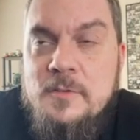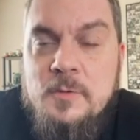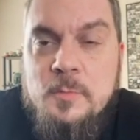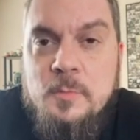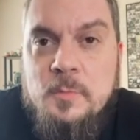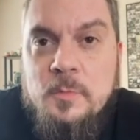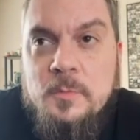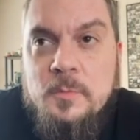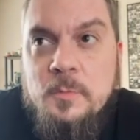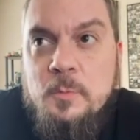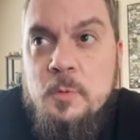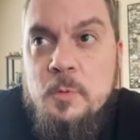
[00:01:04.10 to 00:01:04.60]
a
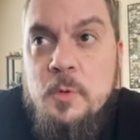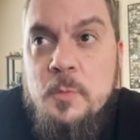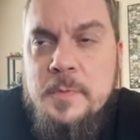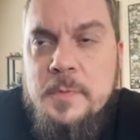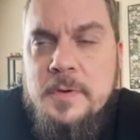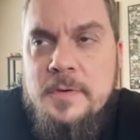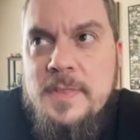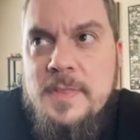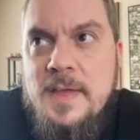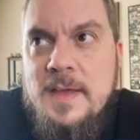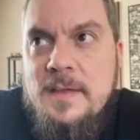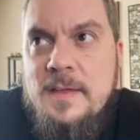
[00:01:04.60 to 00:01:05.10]

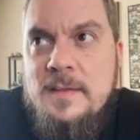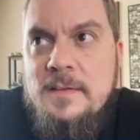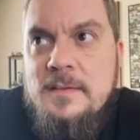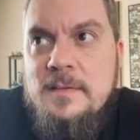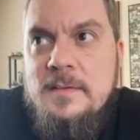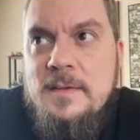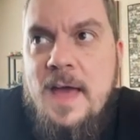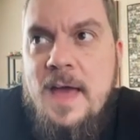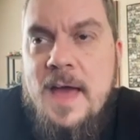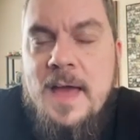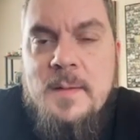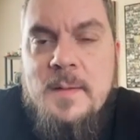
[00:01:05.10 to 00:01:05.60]
rumor that
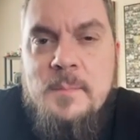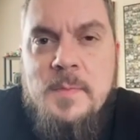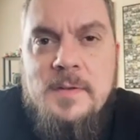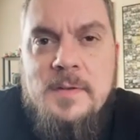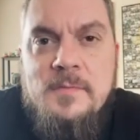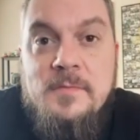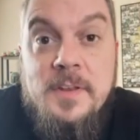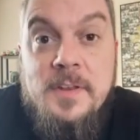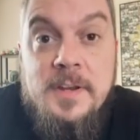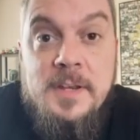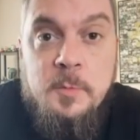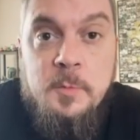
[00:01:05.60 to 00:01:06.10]
Dime and
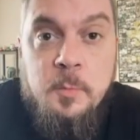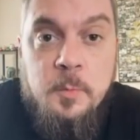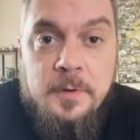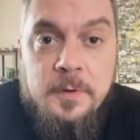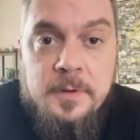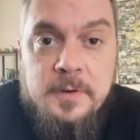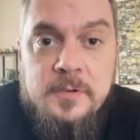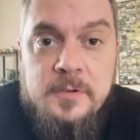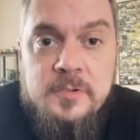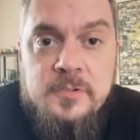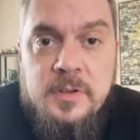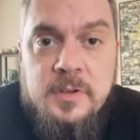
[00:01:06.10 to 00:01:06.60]
Vinnie were
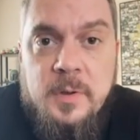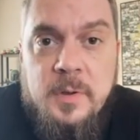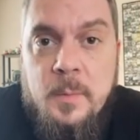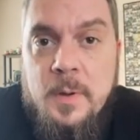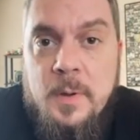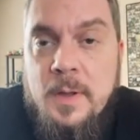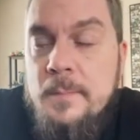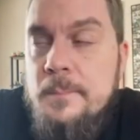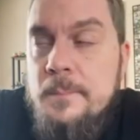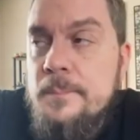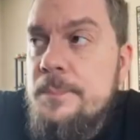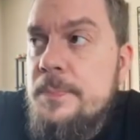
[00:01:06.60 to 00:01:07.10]
going to show
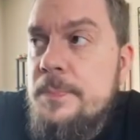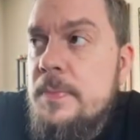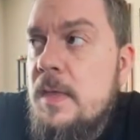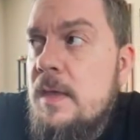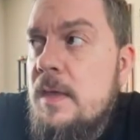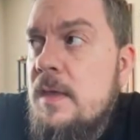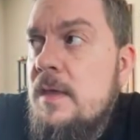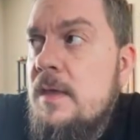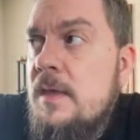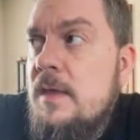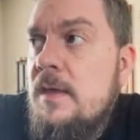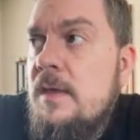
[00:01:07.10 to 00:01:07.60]
up.
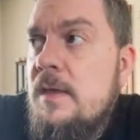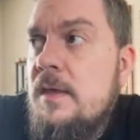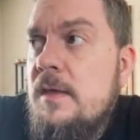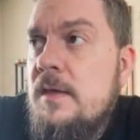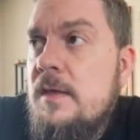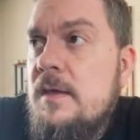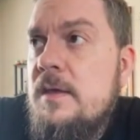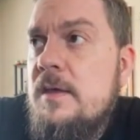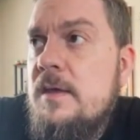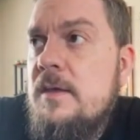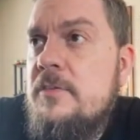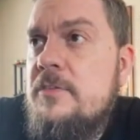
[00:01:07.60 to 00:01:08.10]

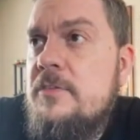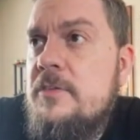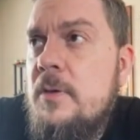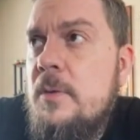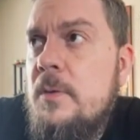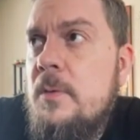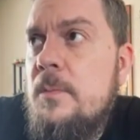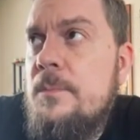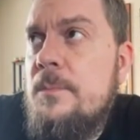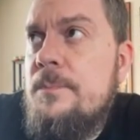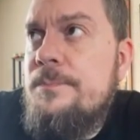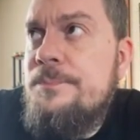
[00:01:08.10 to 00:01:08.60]

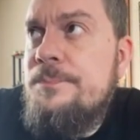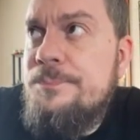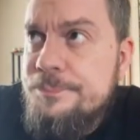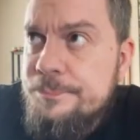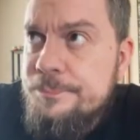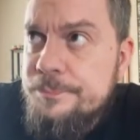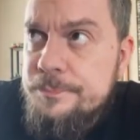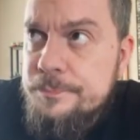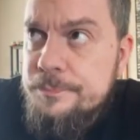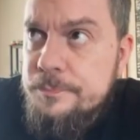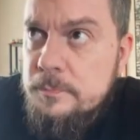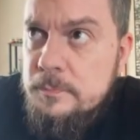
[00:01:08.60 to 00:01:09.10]
So
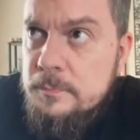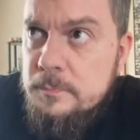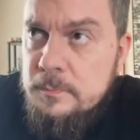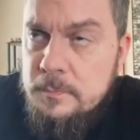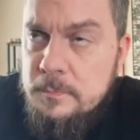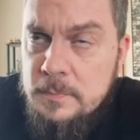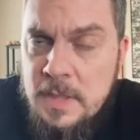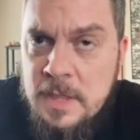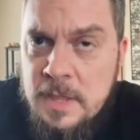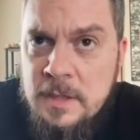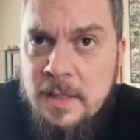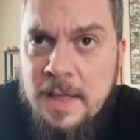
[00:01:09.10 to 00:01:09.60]

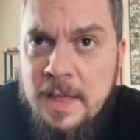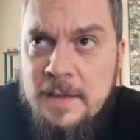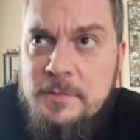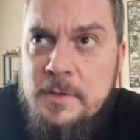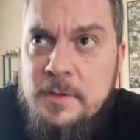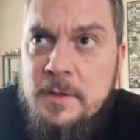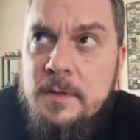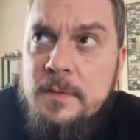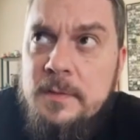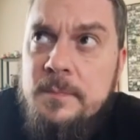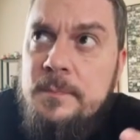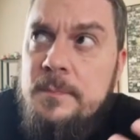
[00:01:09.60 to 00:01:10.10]
you'll have
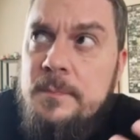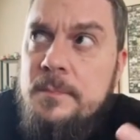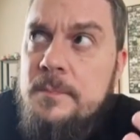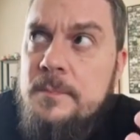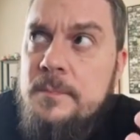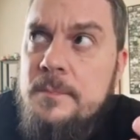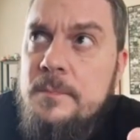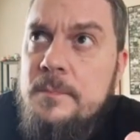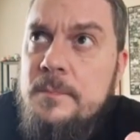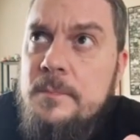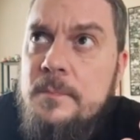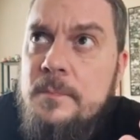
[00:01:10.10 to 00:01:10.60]
to
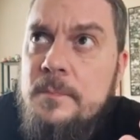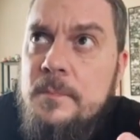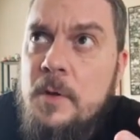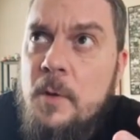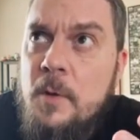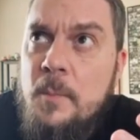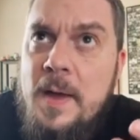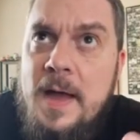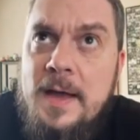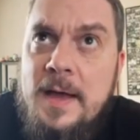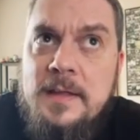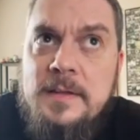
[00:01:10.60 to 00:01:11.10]
go
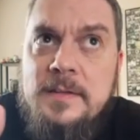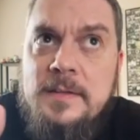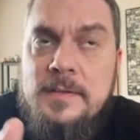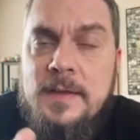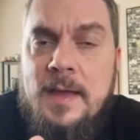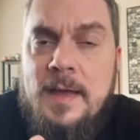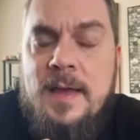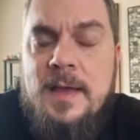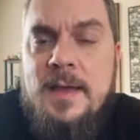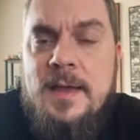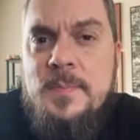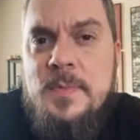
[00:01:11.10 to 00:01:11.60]
back in
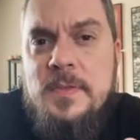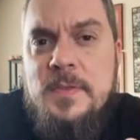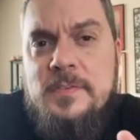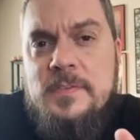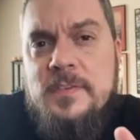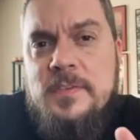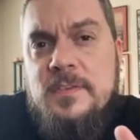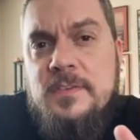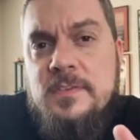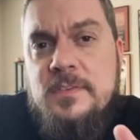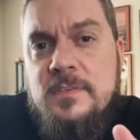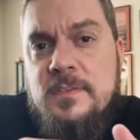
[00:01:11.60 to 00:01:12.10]
time. This
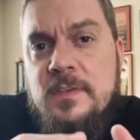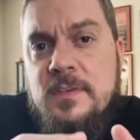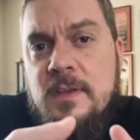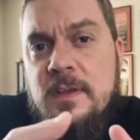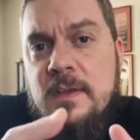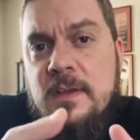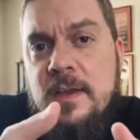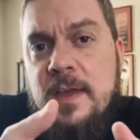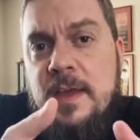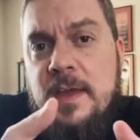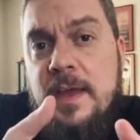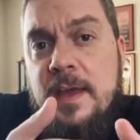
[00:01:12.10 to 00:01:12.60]
is
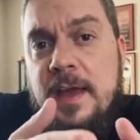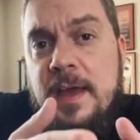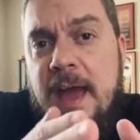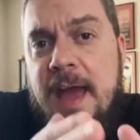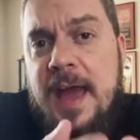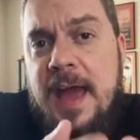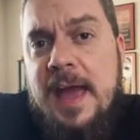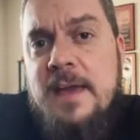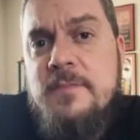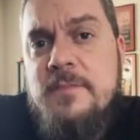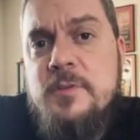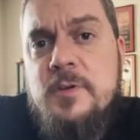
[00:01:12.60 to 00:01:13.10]

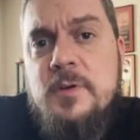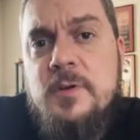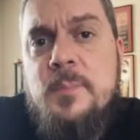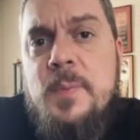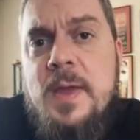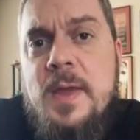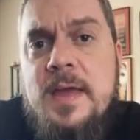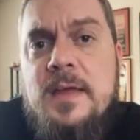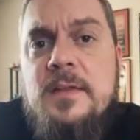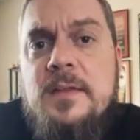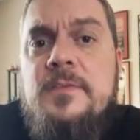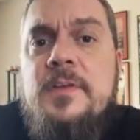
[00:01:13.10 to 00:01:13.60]
after
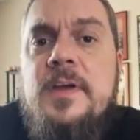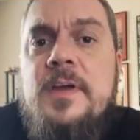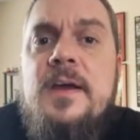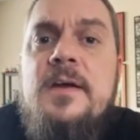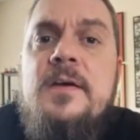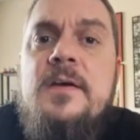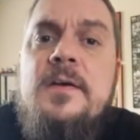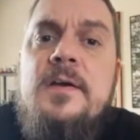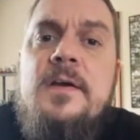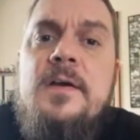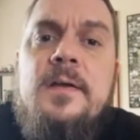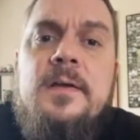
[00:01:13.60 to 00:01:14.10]

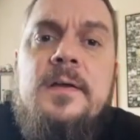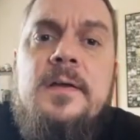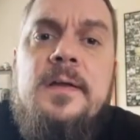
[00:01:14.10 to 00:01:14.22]
Pantera,